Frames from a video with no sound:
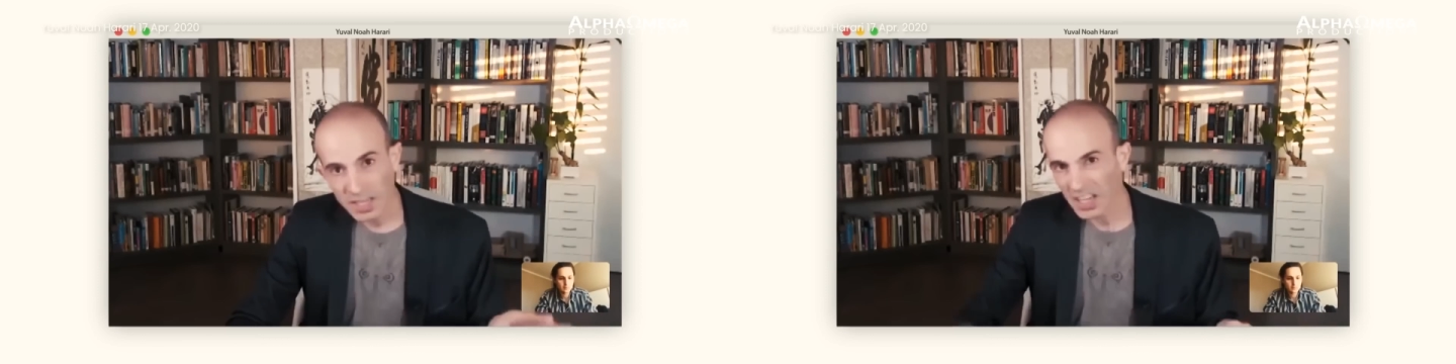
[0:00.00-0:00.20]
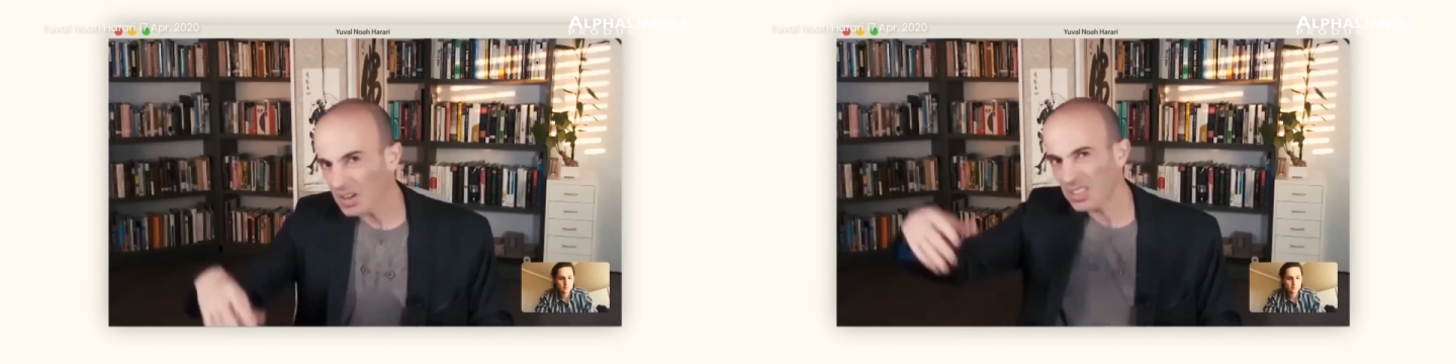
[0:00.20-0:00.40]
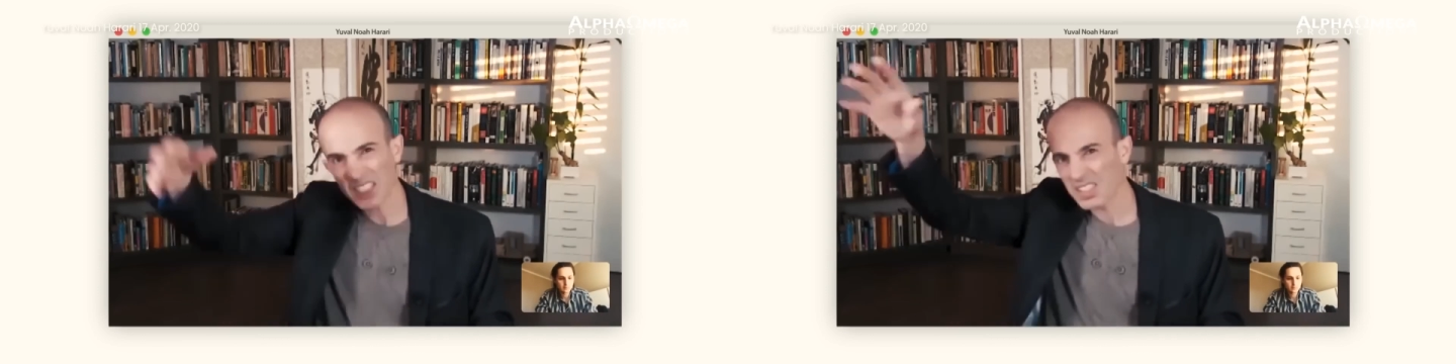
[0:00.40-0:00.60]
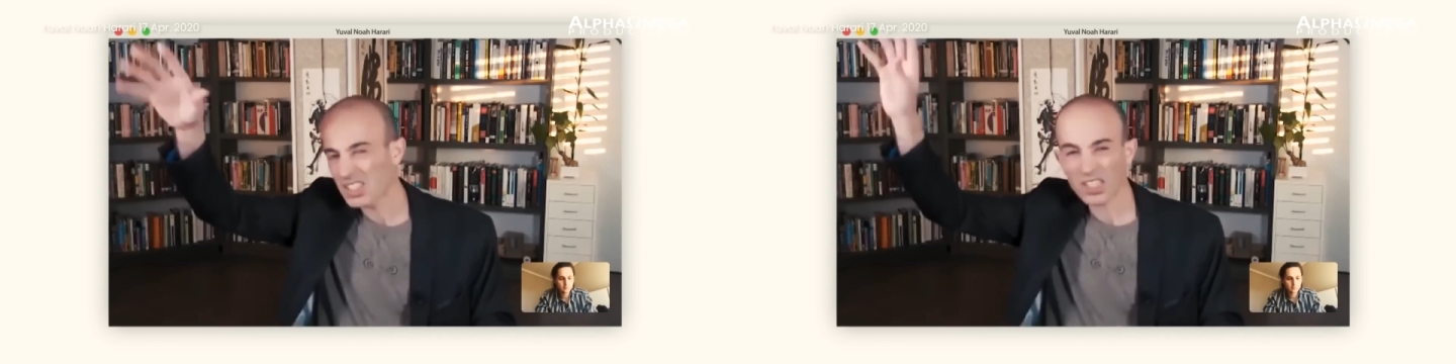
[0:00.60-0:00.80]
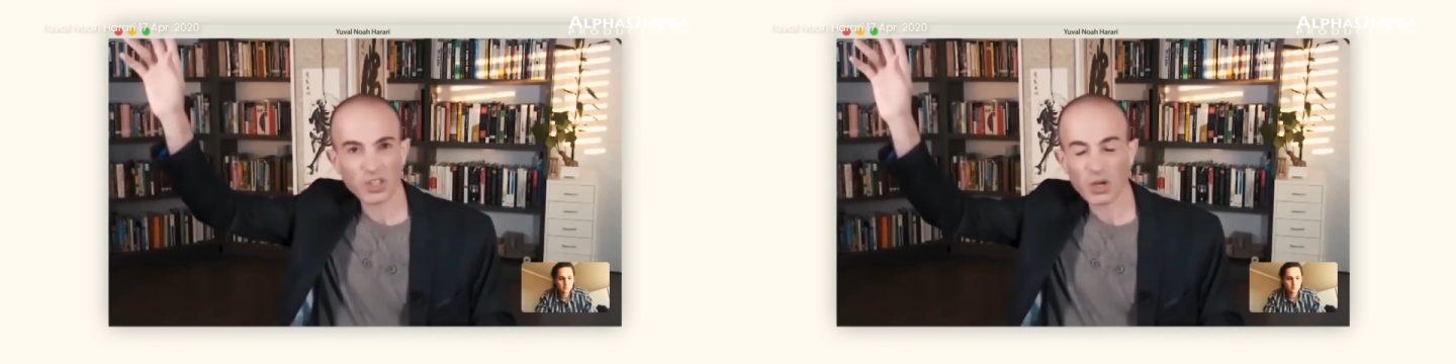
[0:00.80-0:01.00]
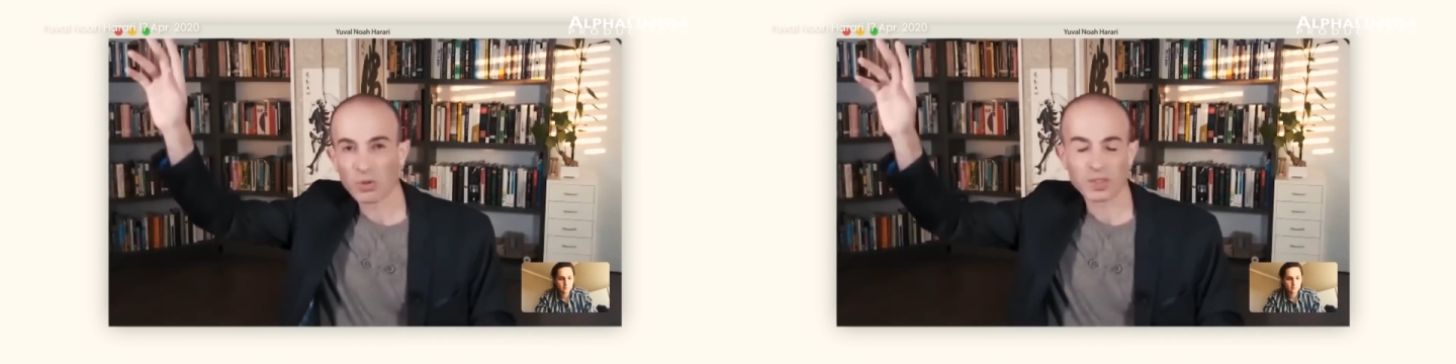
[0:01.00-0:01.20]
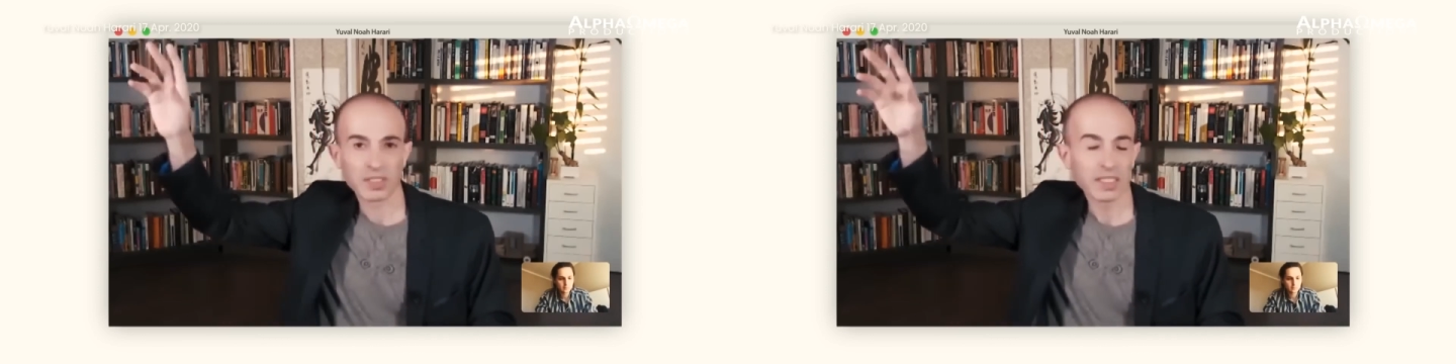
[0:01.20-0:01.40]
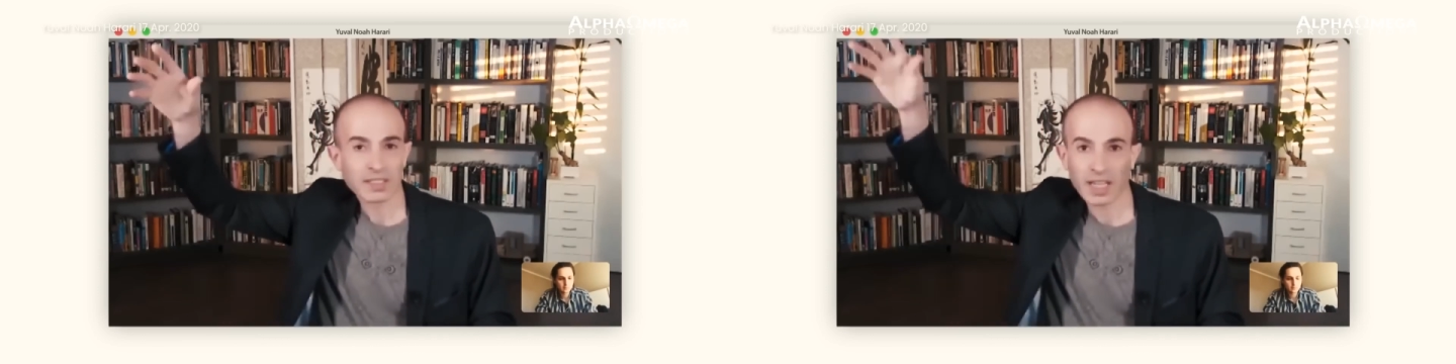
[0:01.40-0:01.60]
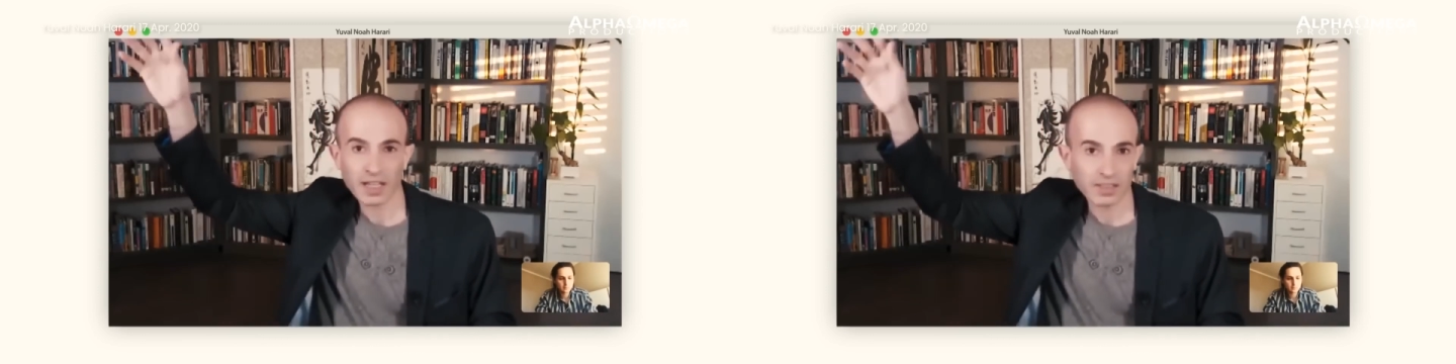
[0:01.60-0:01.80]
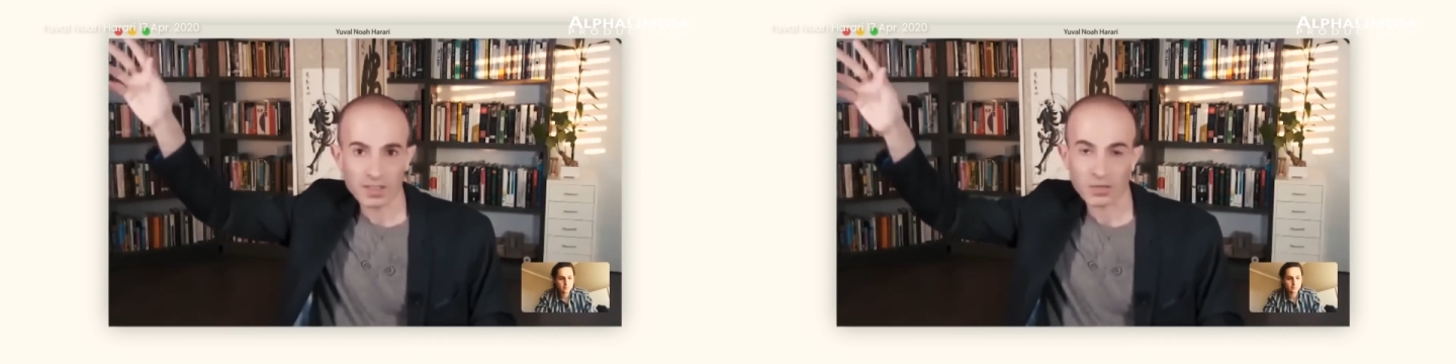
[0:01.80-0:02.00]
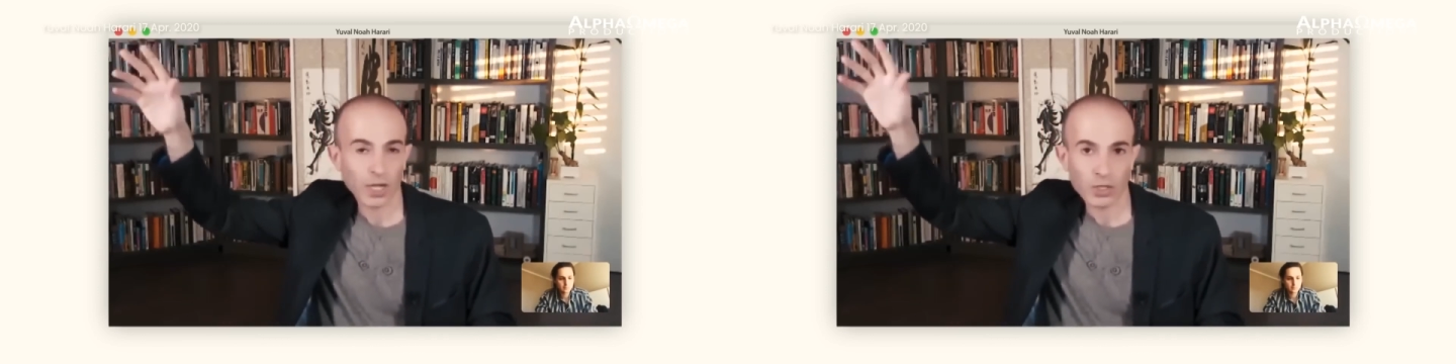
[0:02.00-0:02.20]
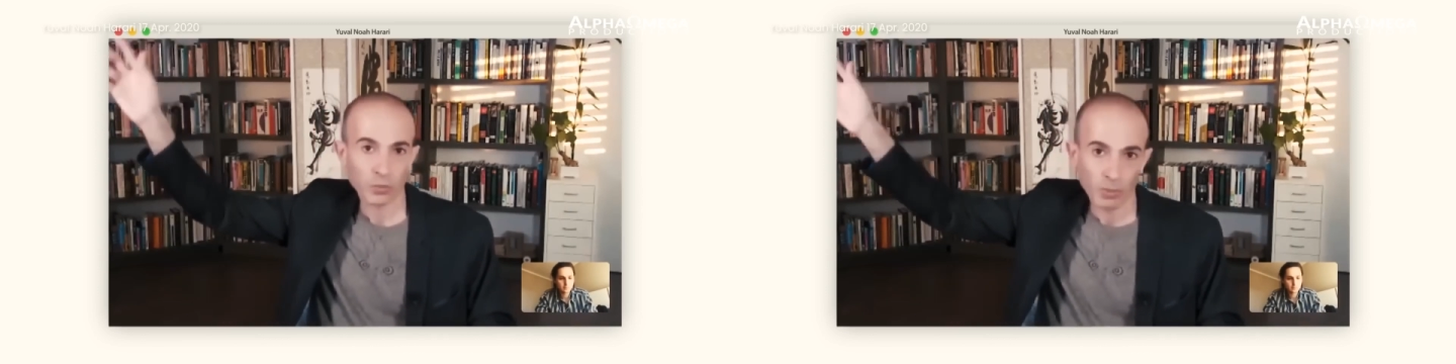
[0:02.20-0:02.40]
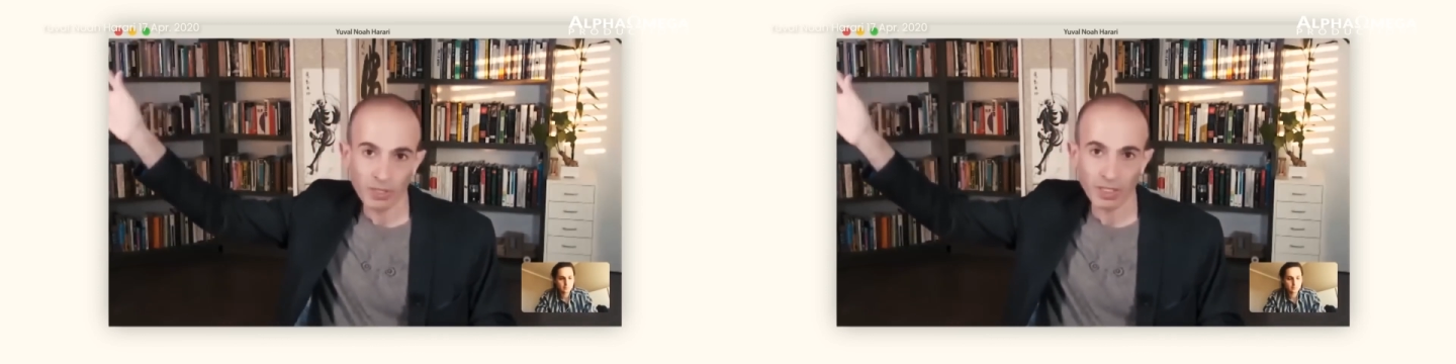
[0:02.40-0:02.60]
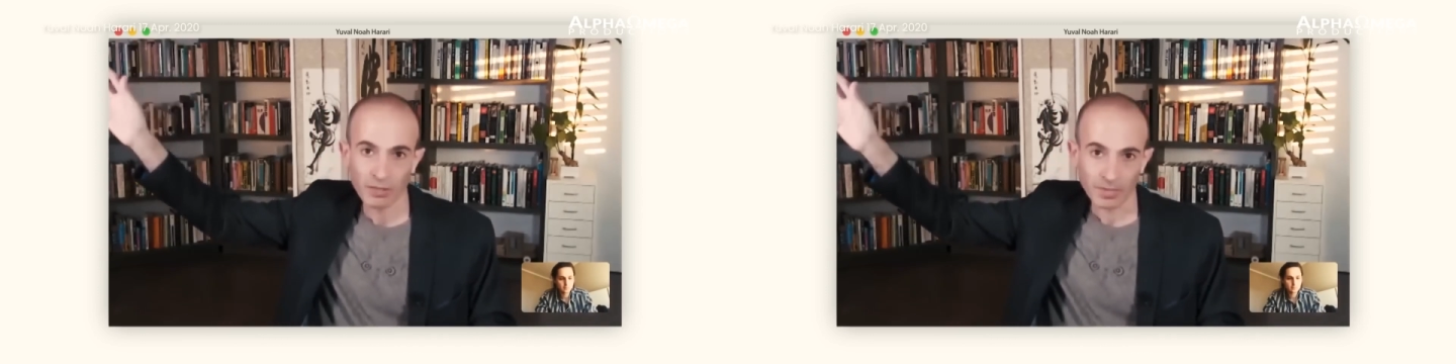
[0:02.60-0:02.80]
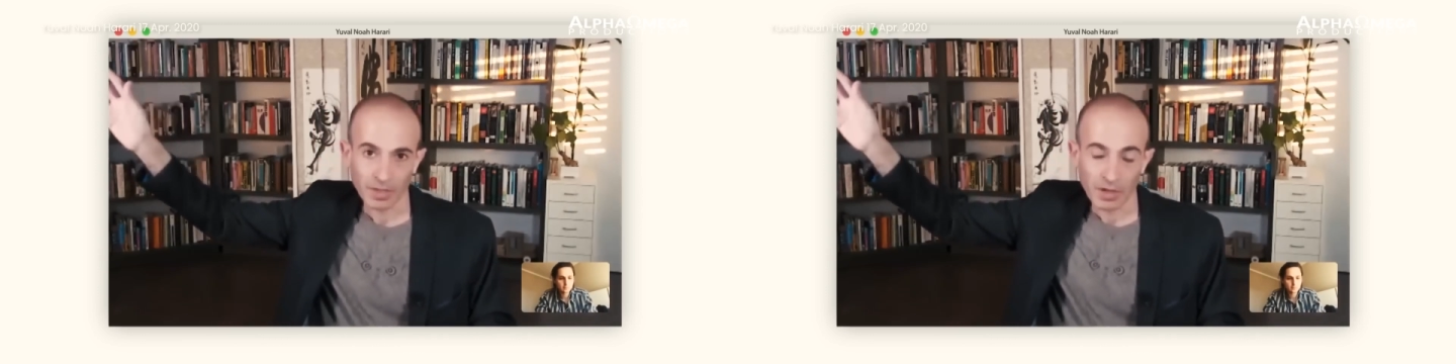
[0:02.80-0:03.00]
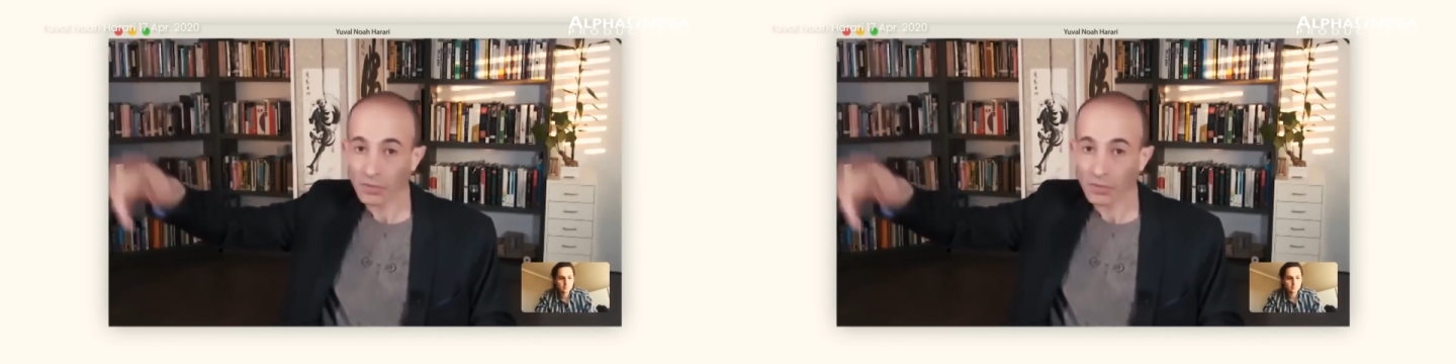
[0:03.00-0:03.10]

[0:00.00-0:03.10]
oh, this is just hoax. These scientists, why should we believe them?